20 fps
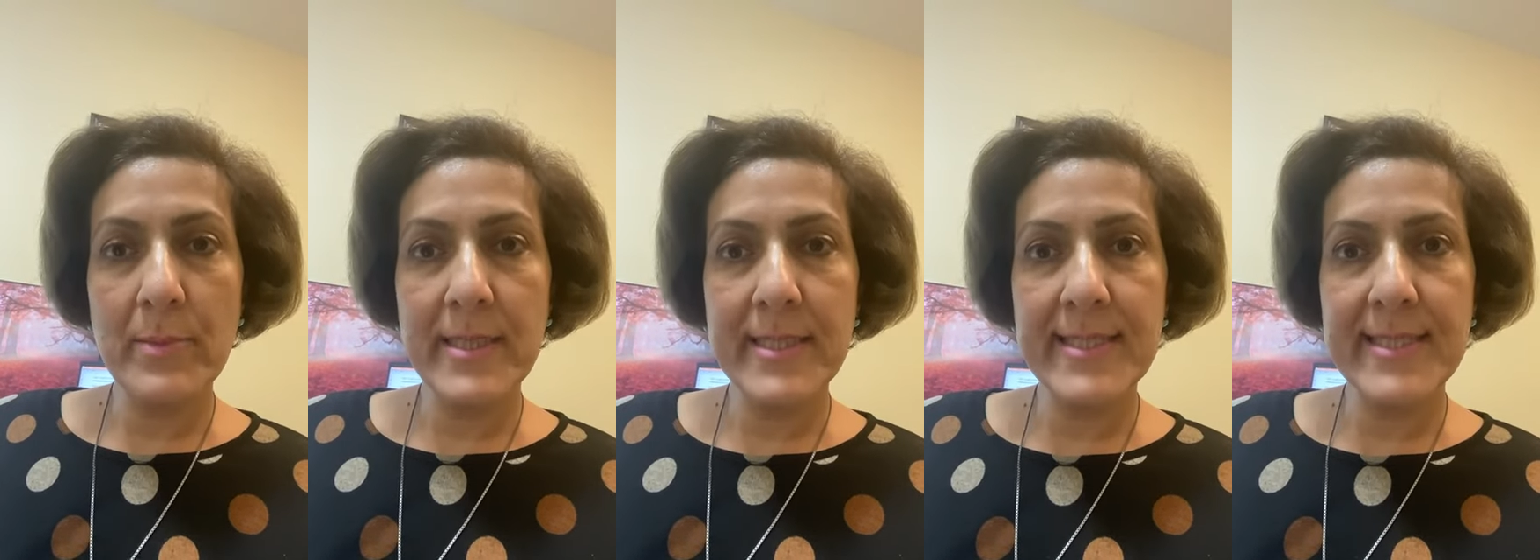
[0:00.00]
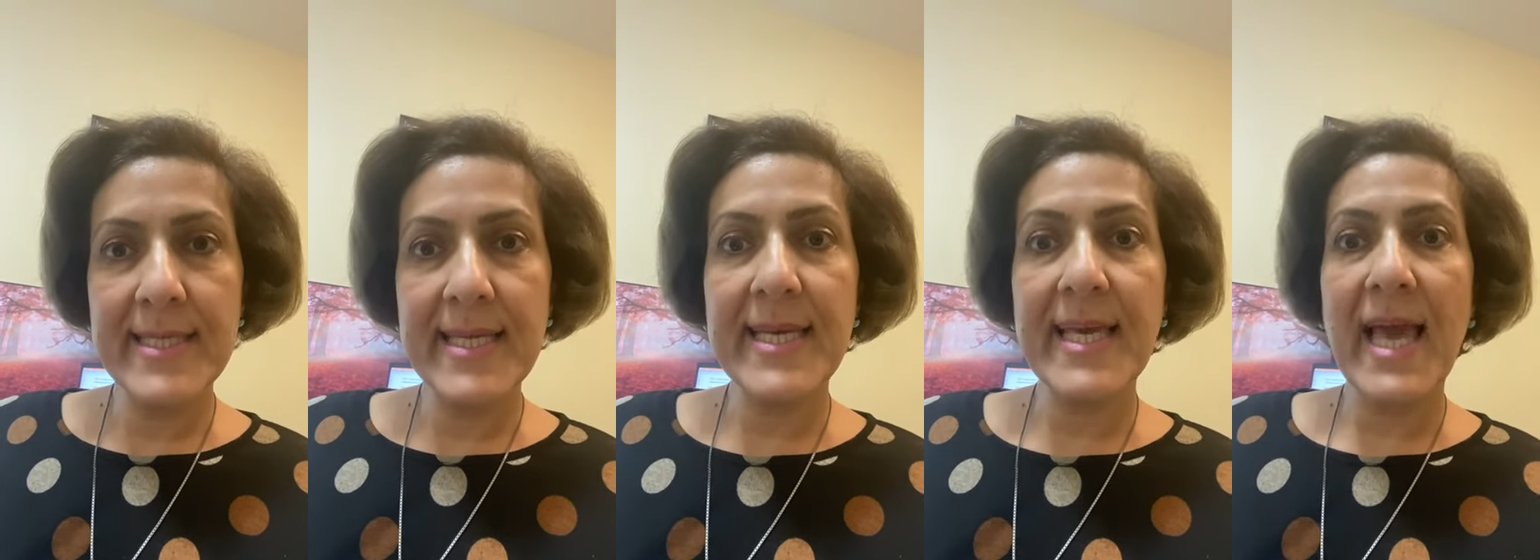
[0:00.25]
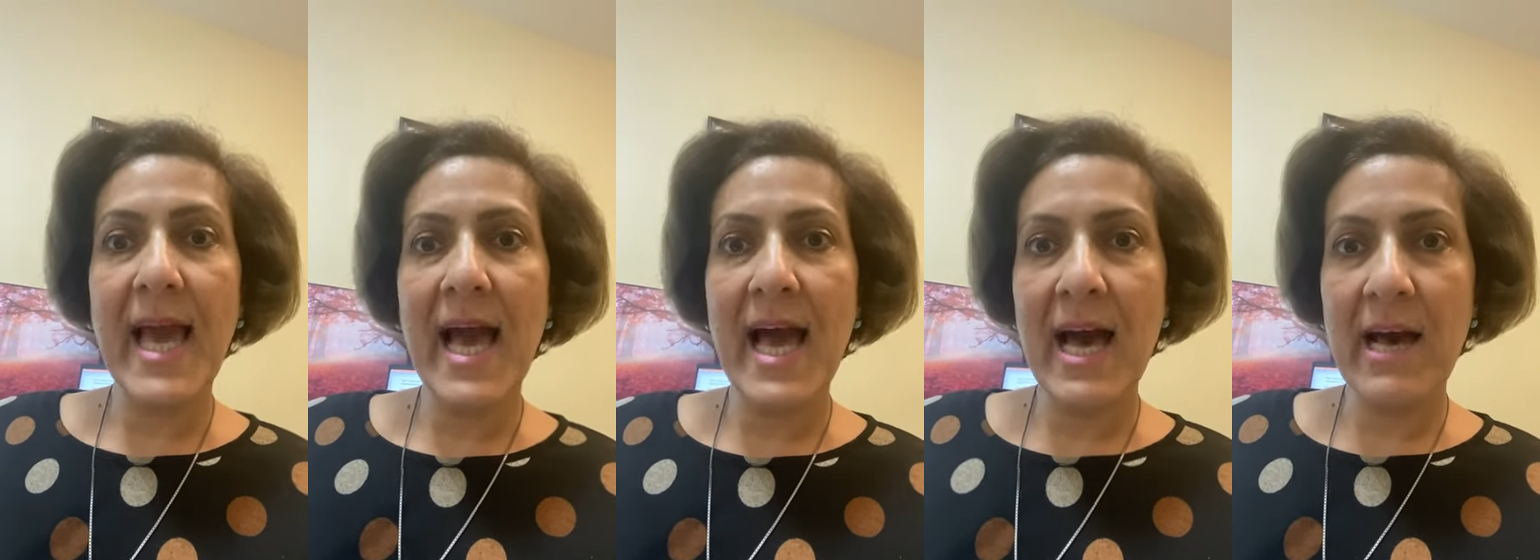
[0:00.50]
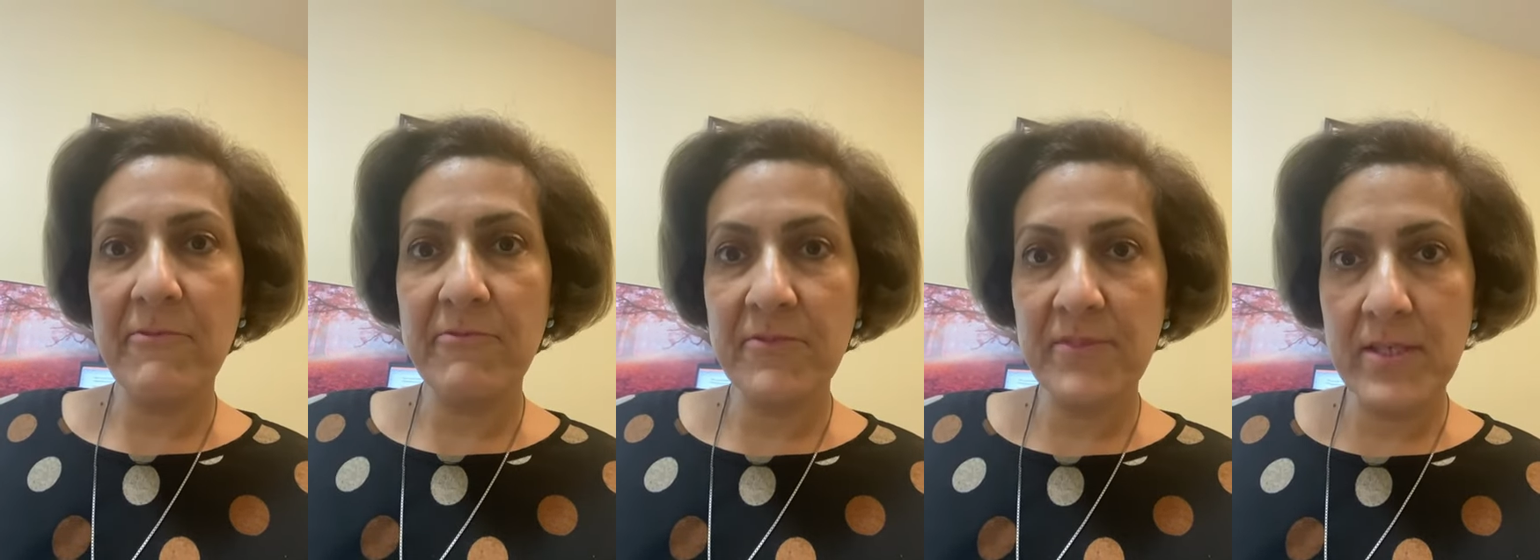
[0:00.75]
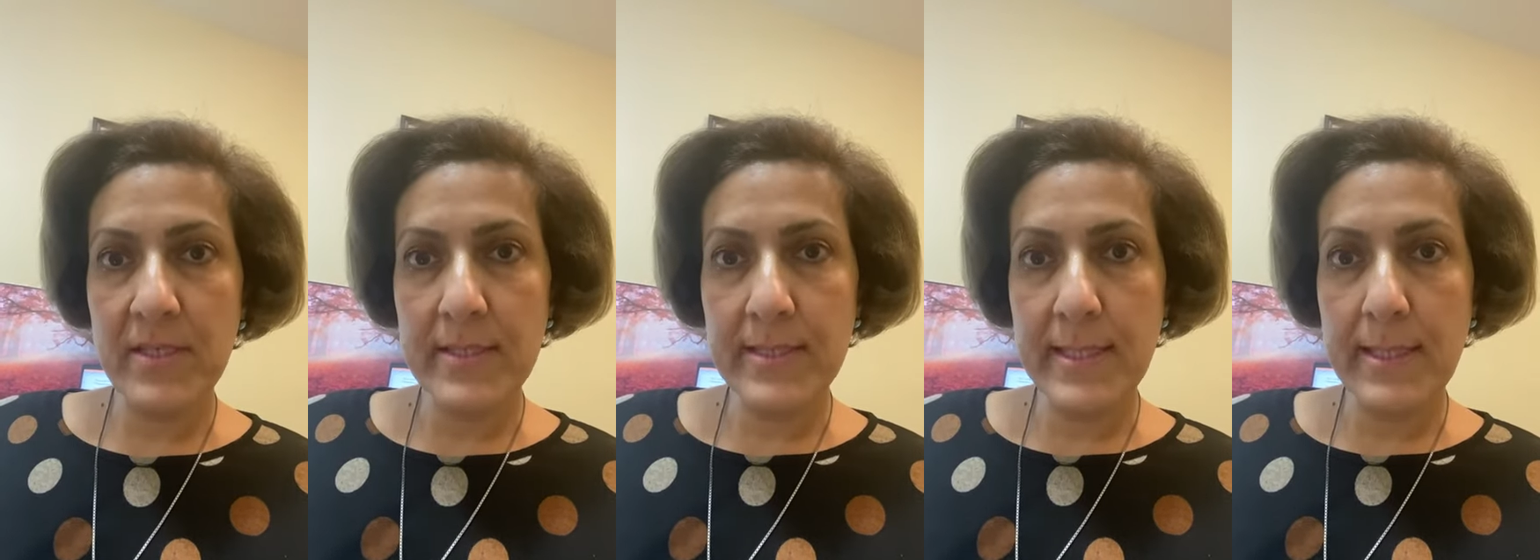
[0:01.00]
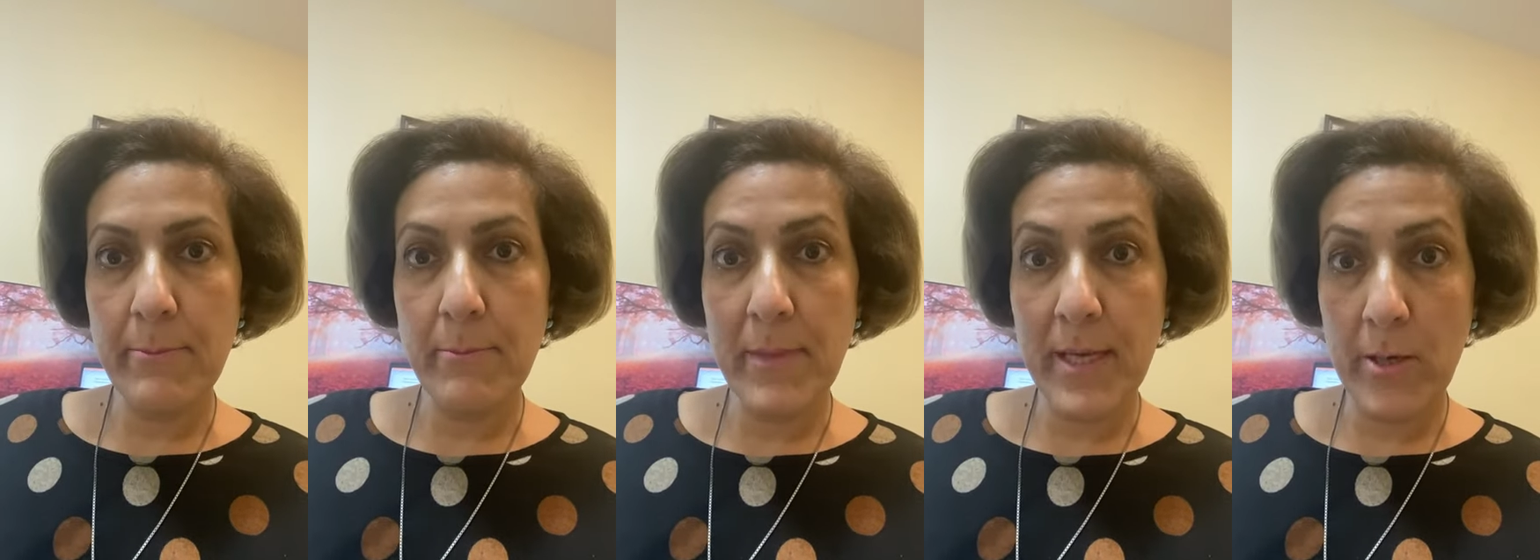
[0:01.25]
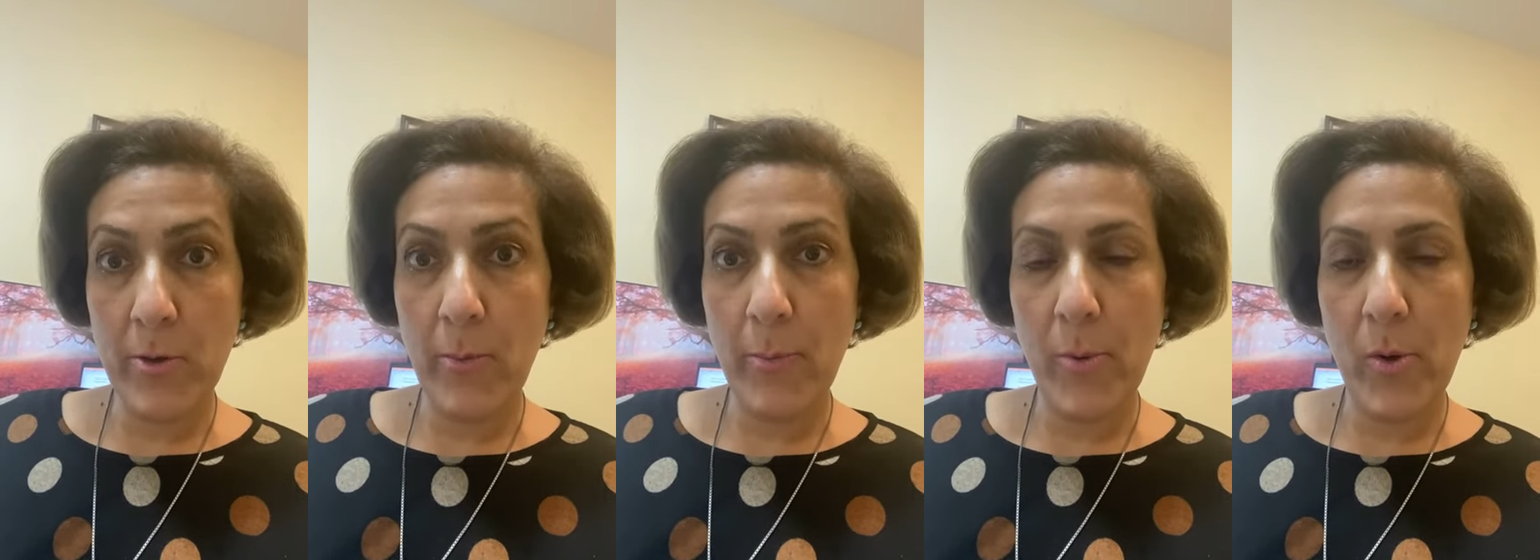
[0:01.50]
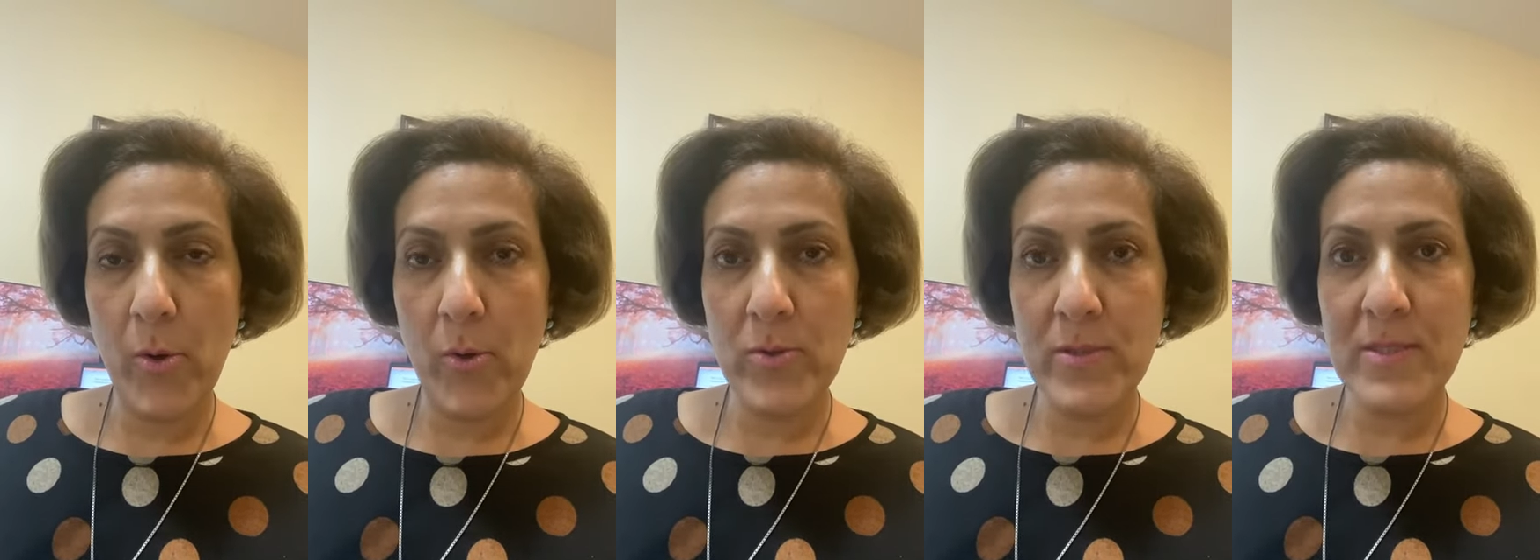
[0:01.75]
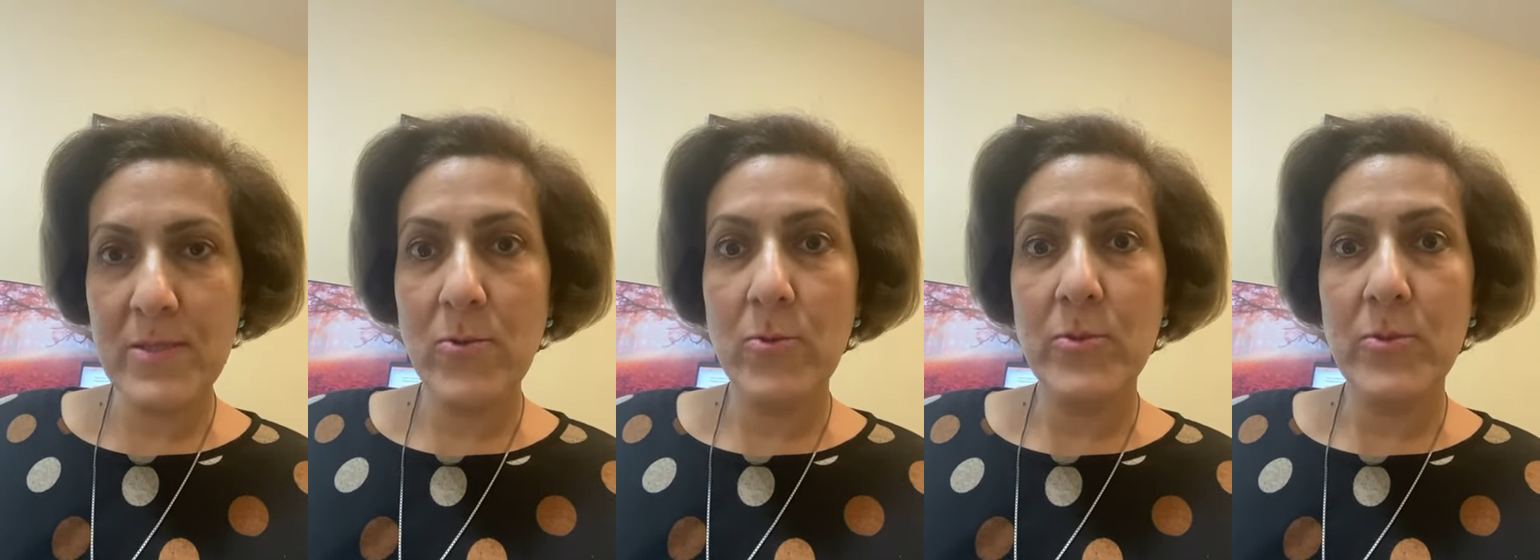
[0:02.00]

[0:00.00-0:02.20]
bleeding after their menopause. So